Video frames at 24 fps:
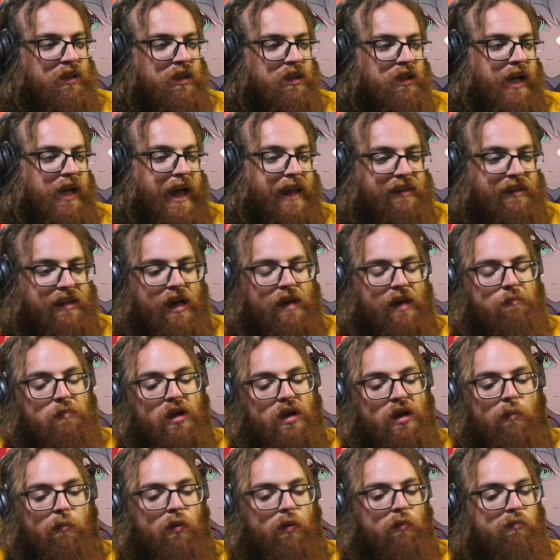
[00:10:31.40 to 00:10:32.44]
at, at
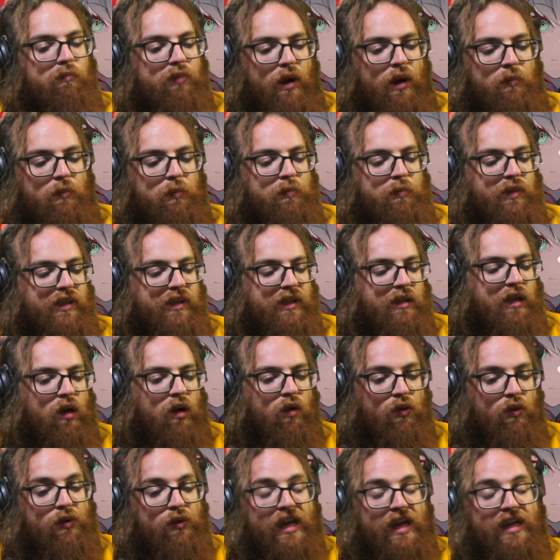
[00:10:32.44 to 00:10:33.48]
minimum probably.
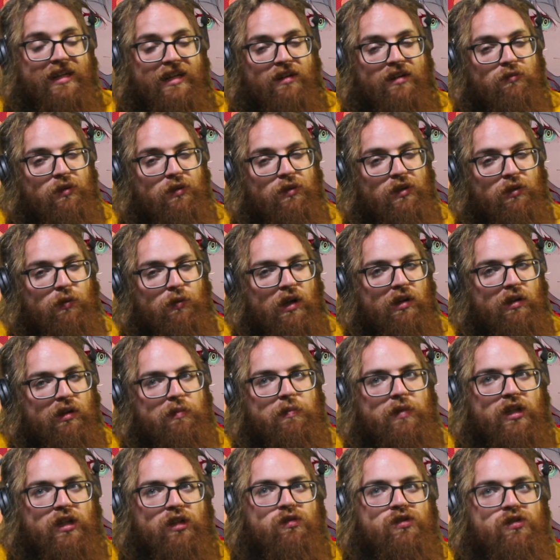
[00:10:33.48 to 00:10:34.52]
Although they did it really well. It
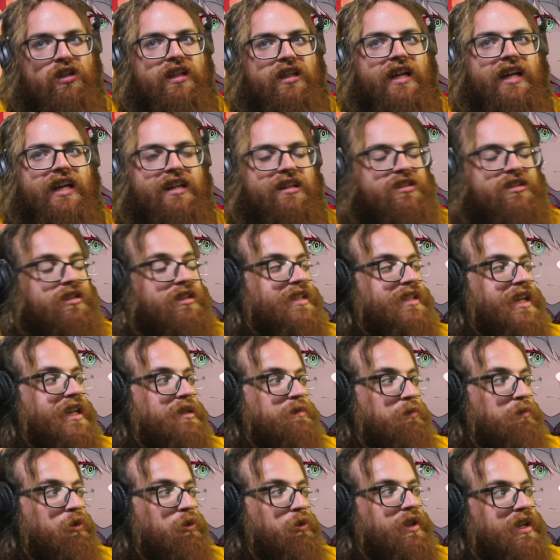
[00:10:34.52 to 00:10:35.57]
usually actually
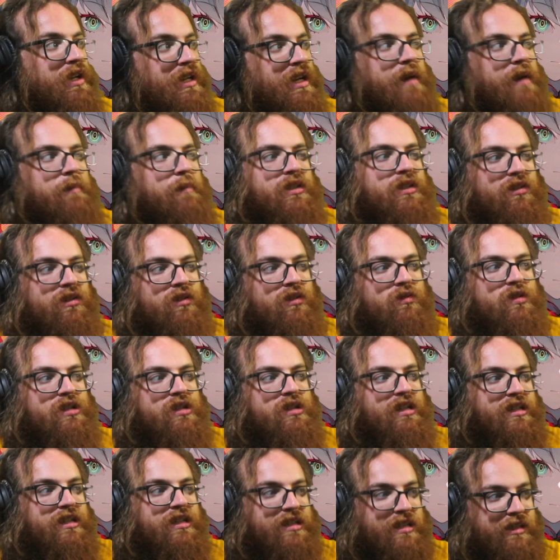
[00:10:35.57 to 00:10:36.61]
takes more than an episode
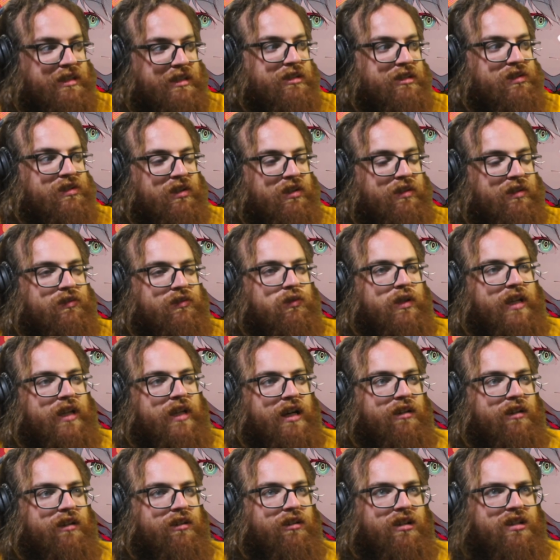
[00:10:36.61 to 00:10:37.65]
to endear yourself to a
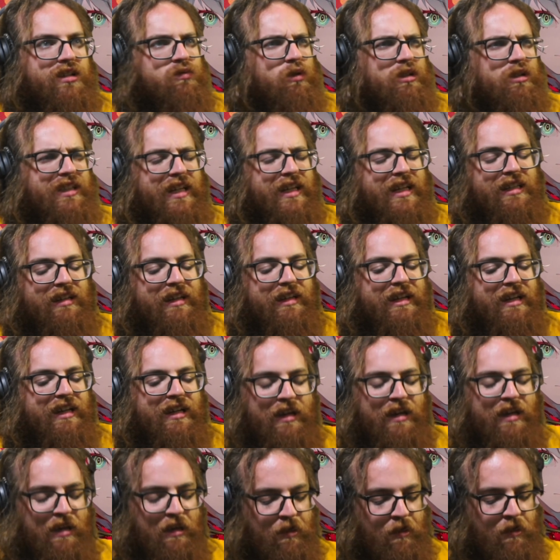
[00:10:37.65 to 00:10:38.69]
character. Because once again, like,
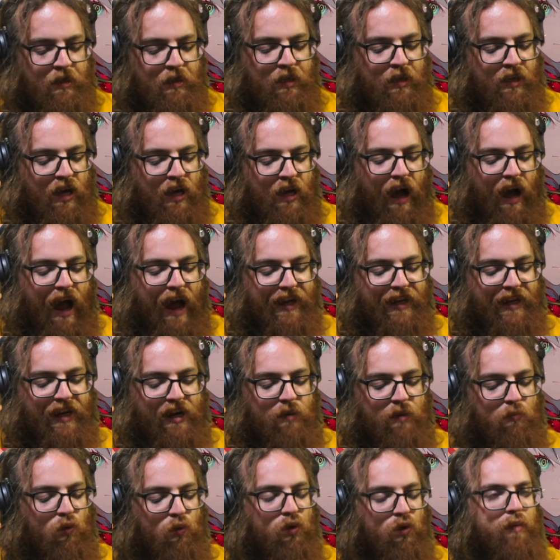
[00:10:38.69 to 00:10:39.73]
I
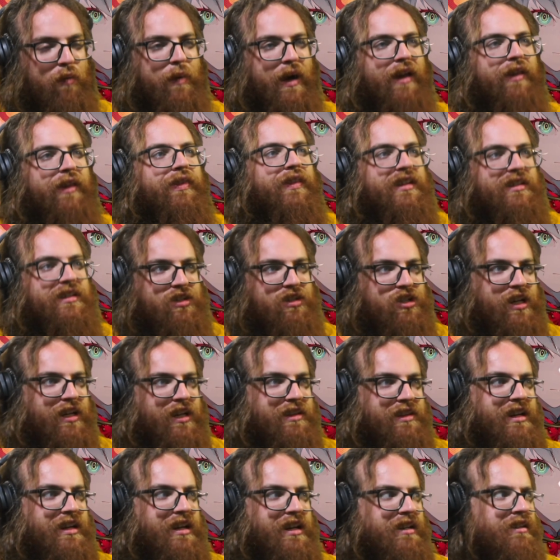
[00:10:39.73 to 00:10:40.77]
care more about this chick
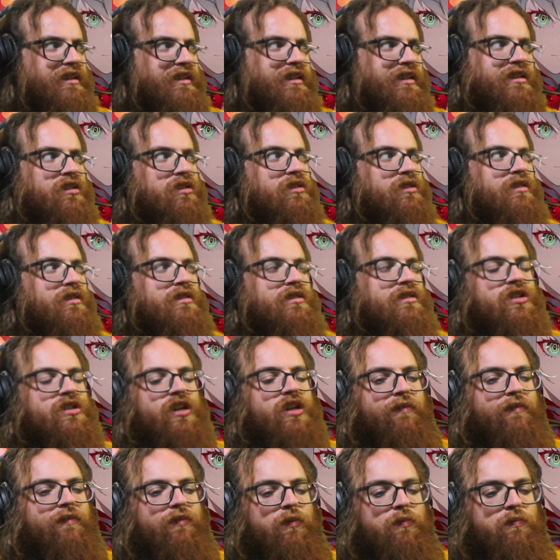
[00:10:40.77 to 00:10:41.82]
than the, the
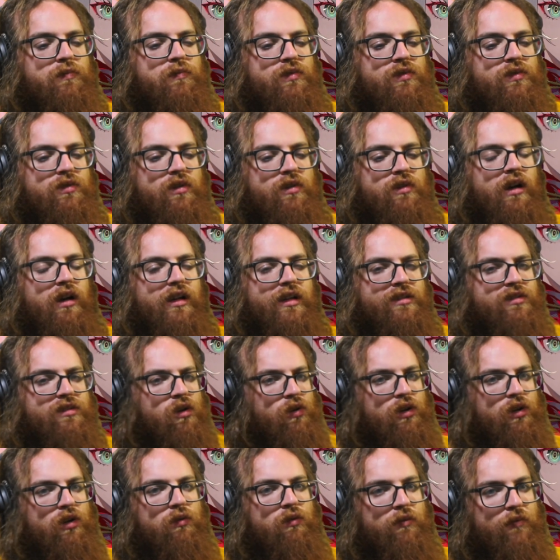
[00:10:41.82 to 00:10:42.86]
chick from uh,
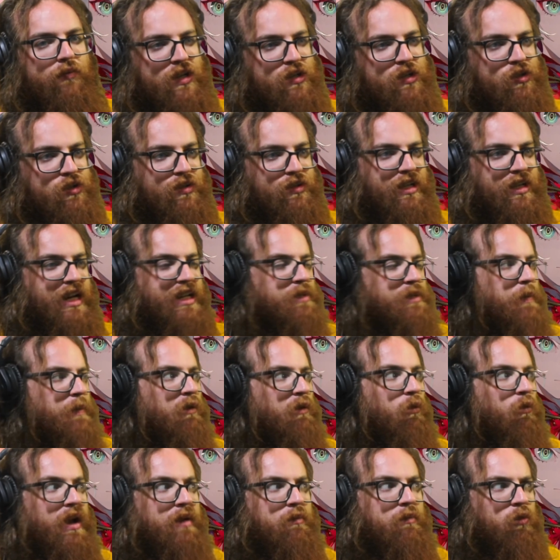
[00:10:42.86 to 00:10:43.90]
Tokyo Revengers. And I
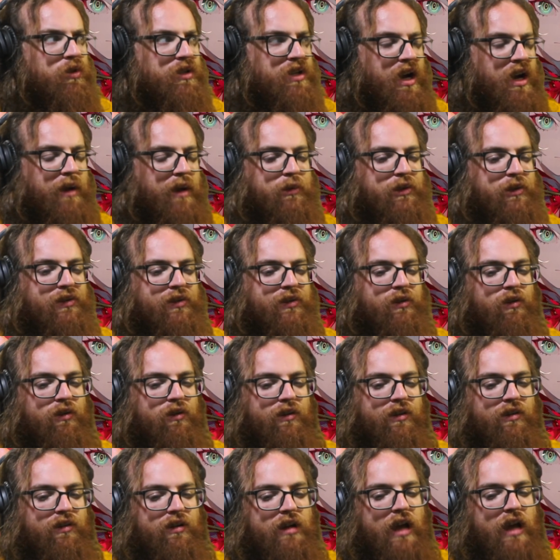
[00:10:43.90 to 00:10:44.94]
spent way more time with
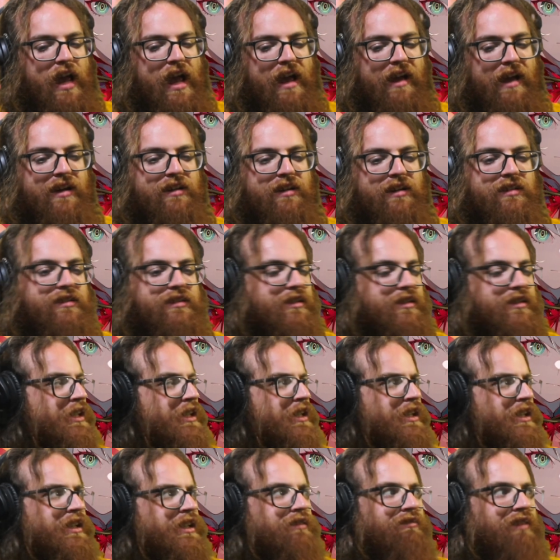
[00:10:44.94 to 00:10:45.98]
her. And,
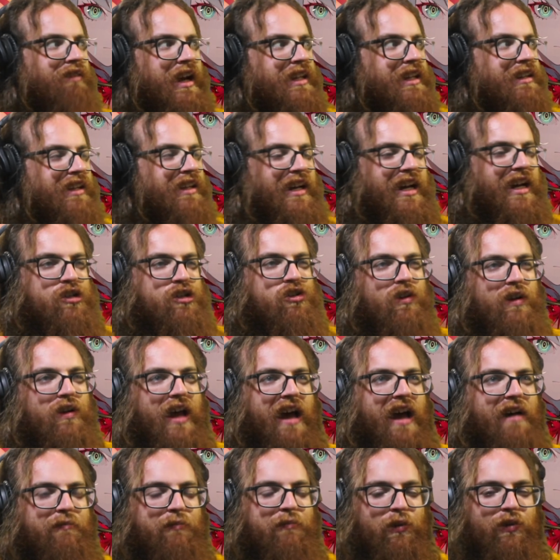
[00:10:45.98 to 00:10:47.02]
right, like, I should
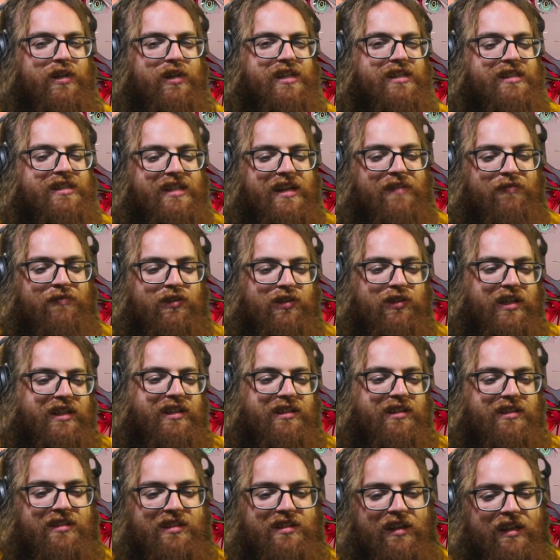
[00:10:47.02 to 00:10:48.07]
have more reasons, I feel
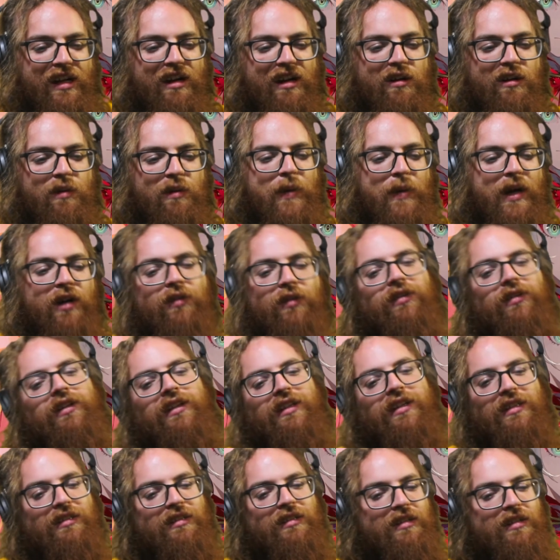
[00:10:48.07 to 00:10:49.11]
like, to care about
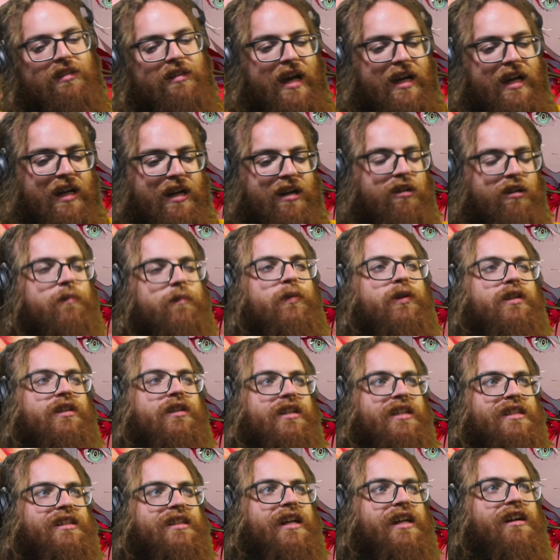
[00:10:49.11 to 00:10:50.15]
that character, but
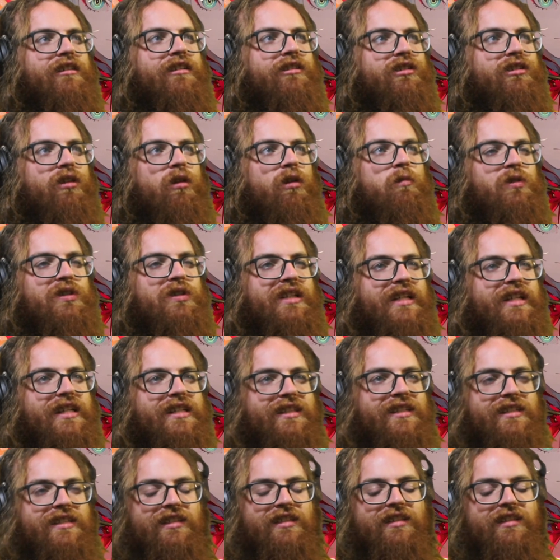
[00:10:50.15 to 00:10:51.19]
this character almost
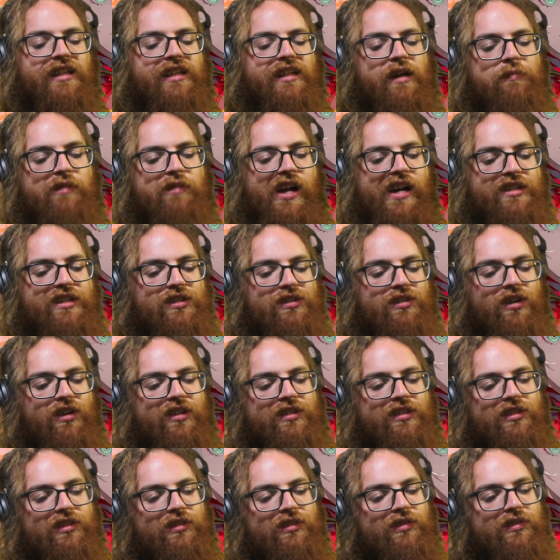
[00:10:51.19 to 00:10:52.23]
instantly I'm latched
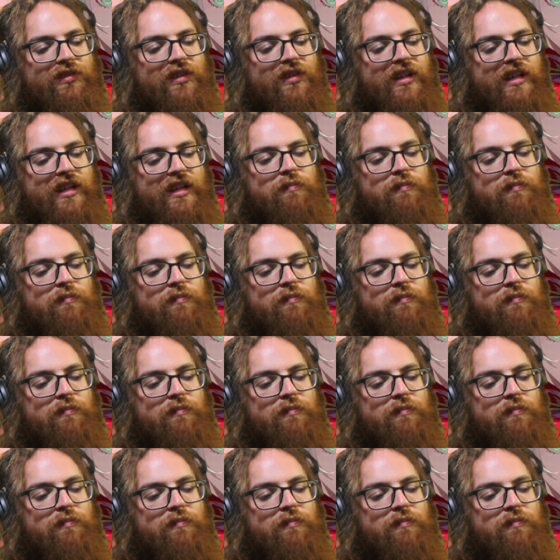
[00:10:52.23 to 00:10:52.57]
onto, like,